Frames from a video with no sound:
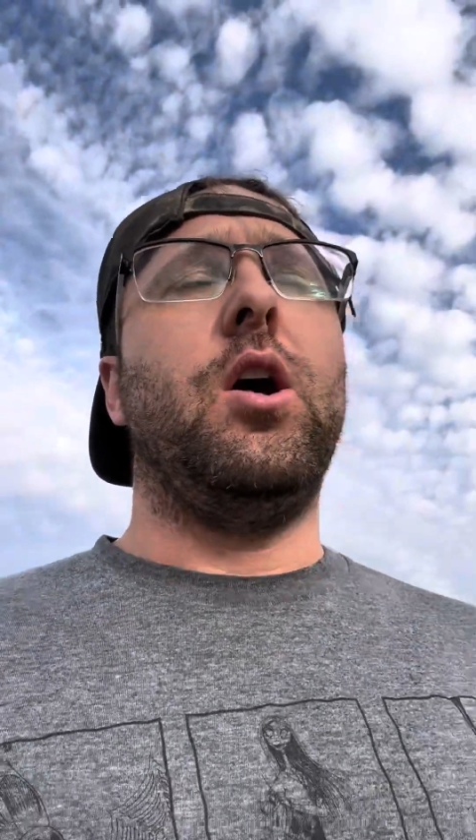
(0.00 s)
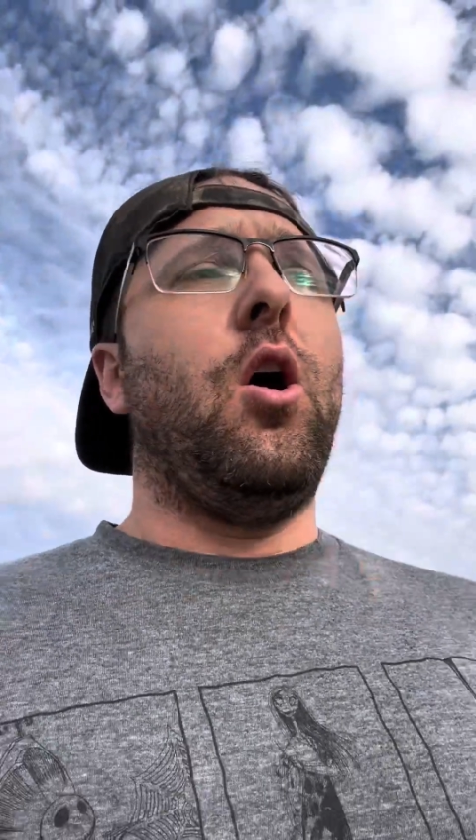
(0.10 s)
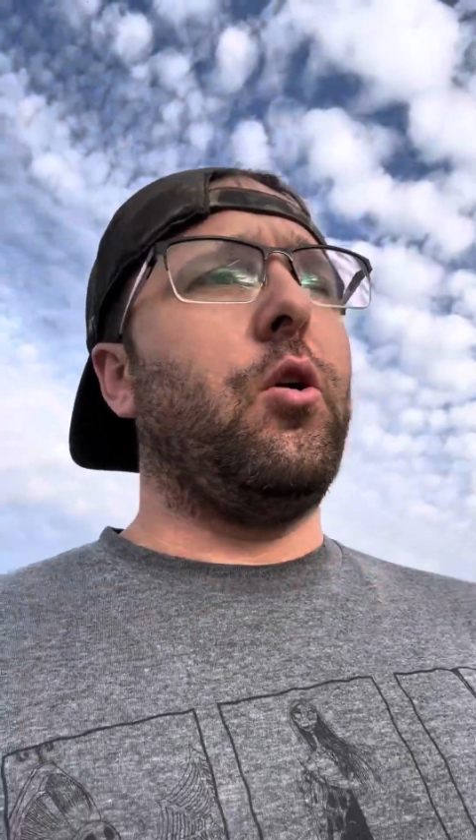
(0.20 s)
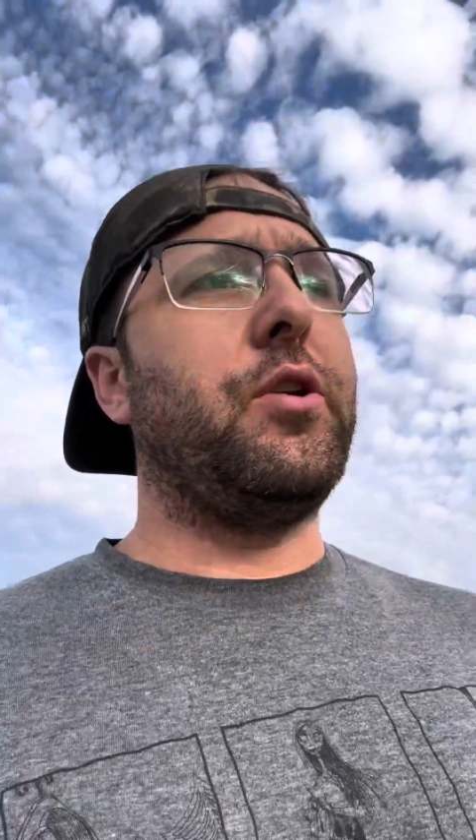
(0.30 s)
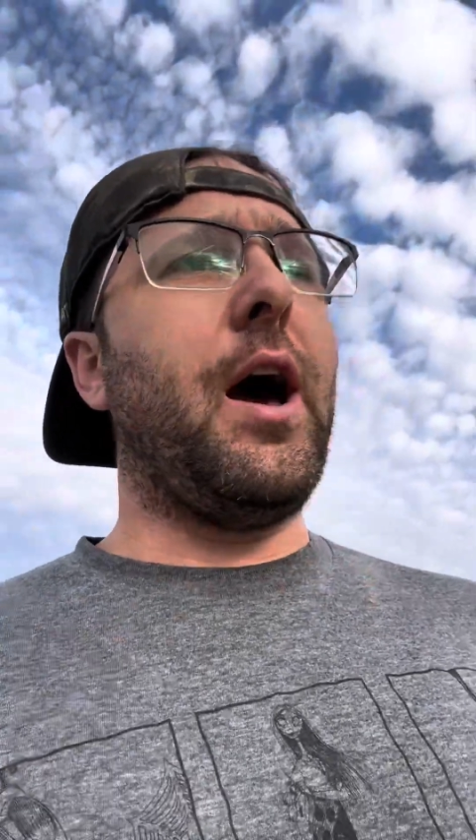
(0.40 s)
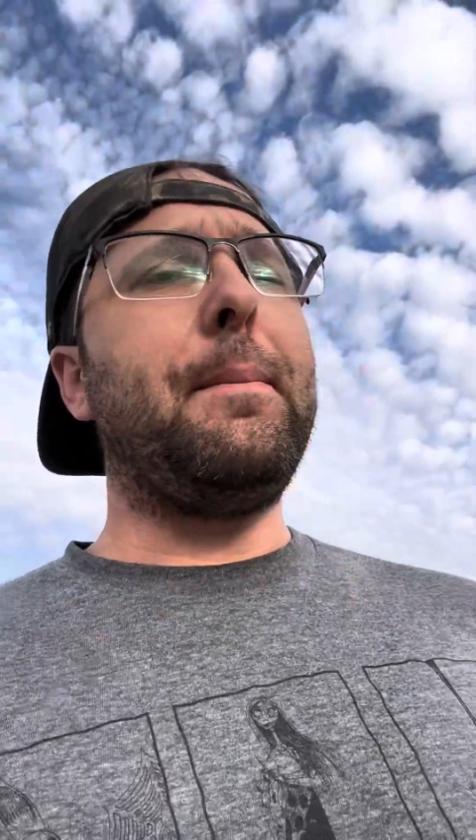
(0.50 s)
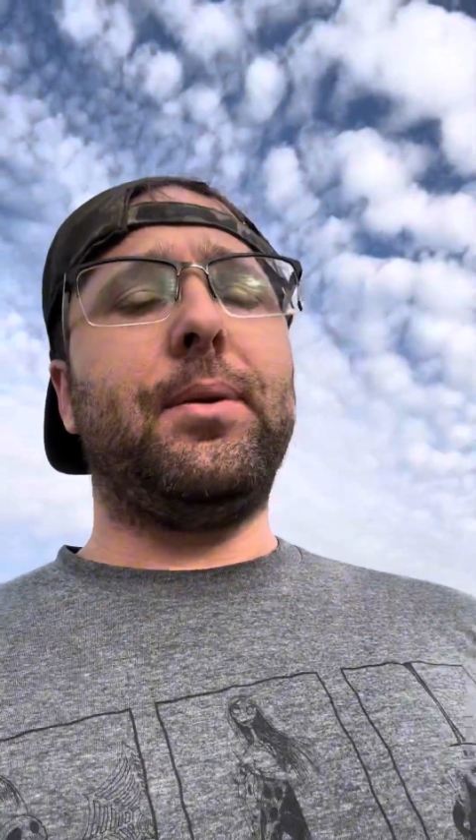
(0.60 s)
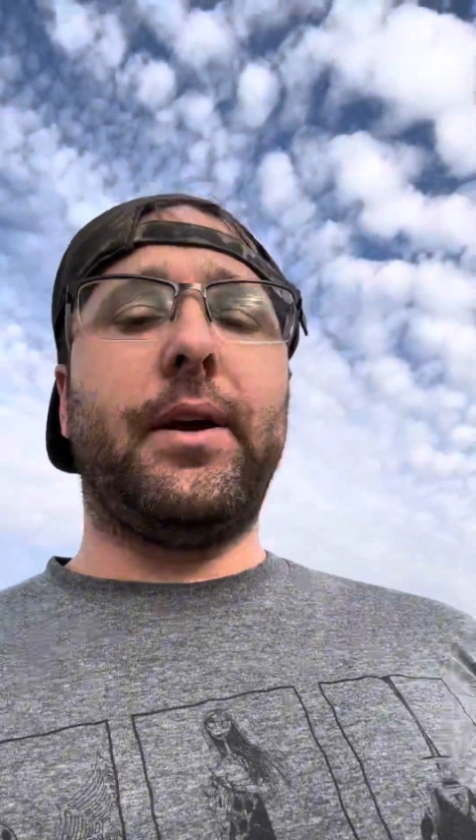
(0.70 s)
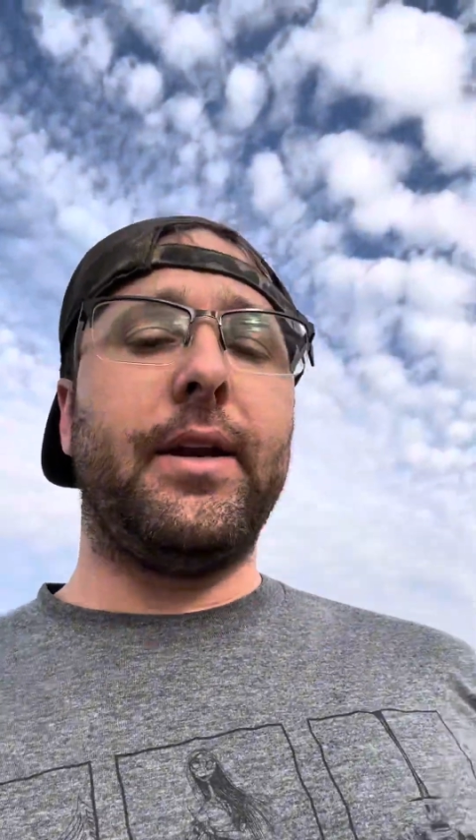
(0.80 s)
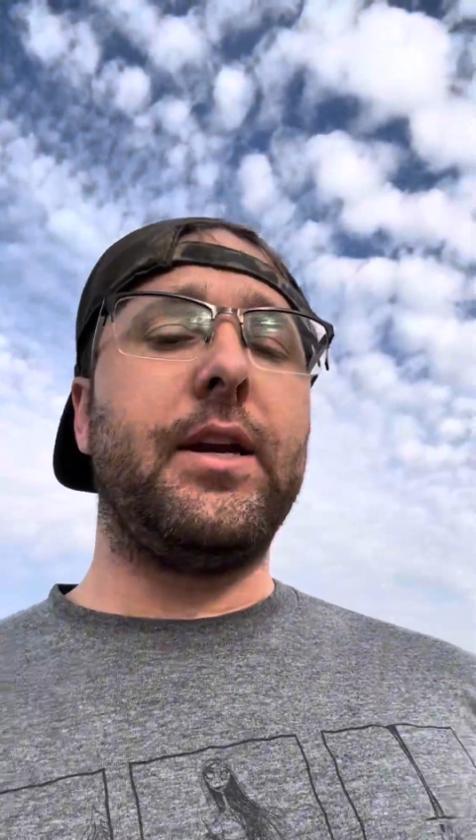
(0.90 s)
or not
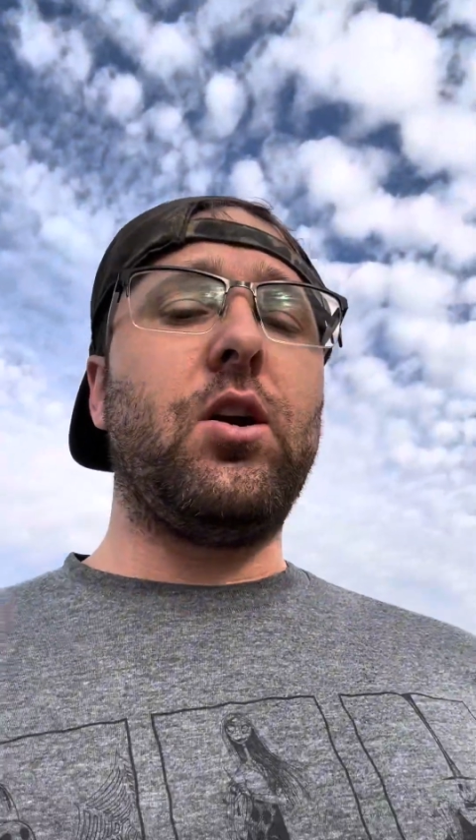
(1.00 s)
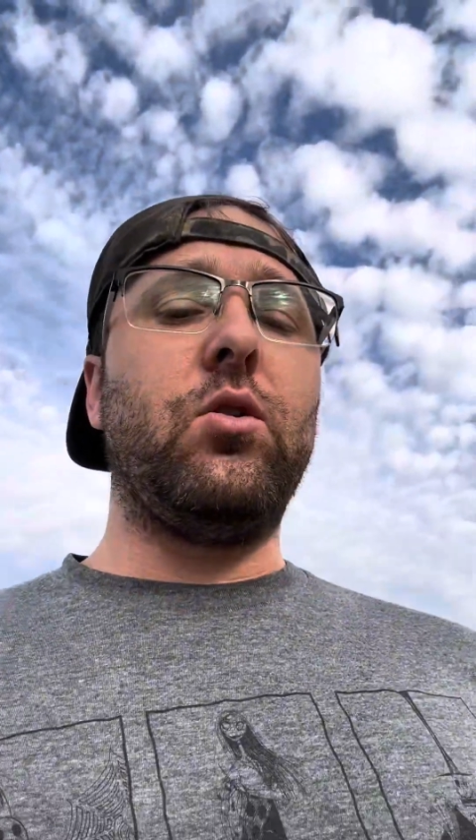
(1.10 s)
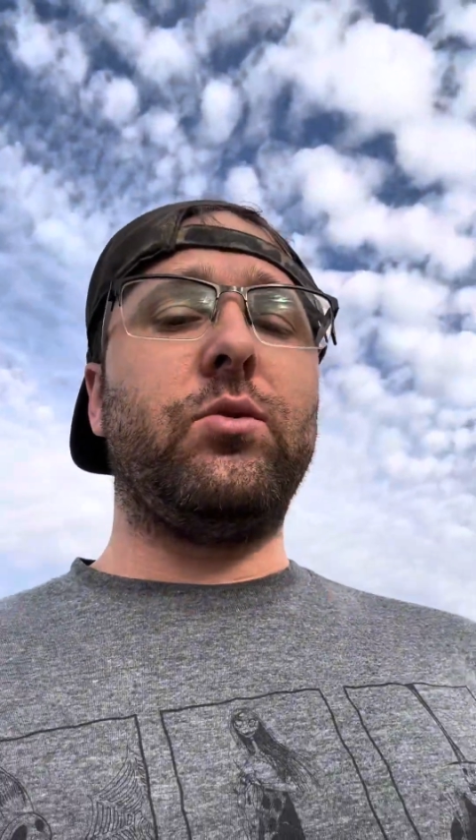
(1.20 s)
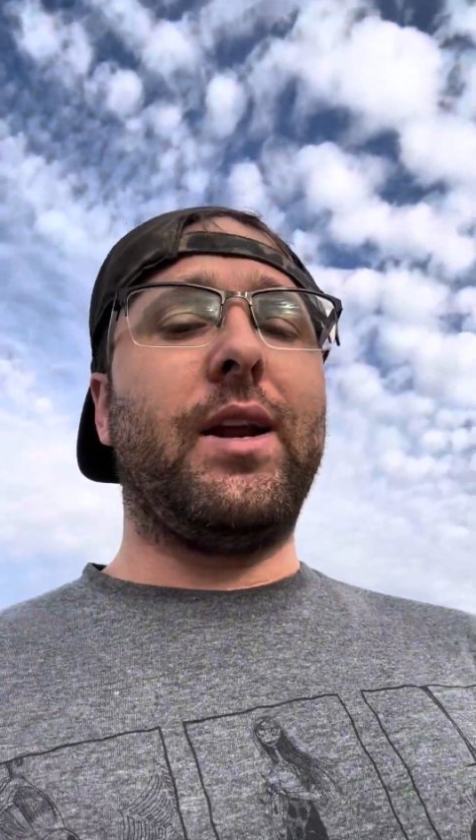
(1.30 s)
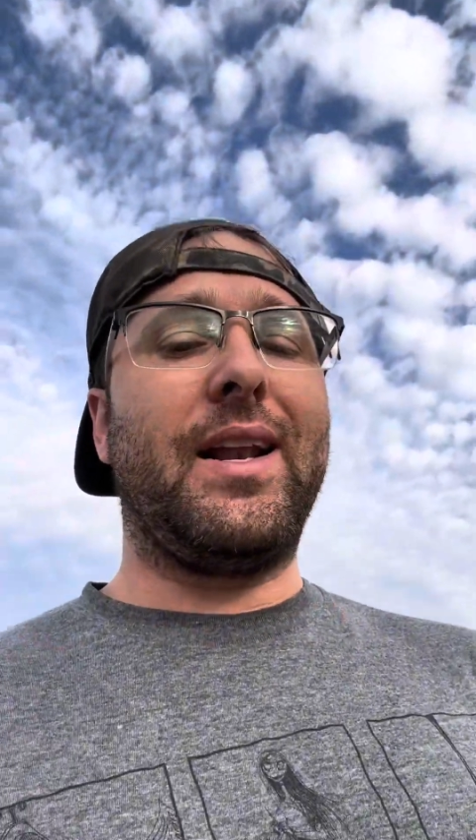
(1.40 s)
planning on